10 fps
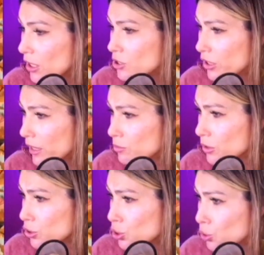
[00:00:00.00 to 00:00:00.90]
So it comes
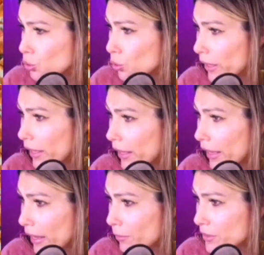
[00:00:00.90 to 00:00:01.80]
with two uh,
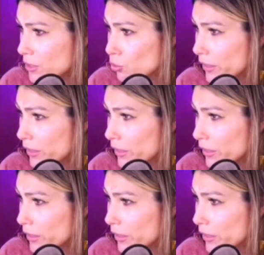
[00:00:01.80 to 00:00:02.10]
eyepieces.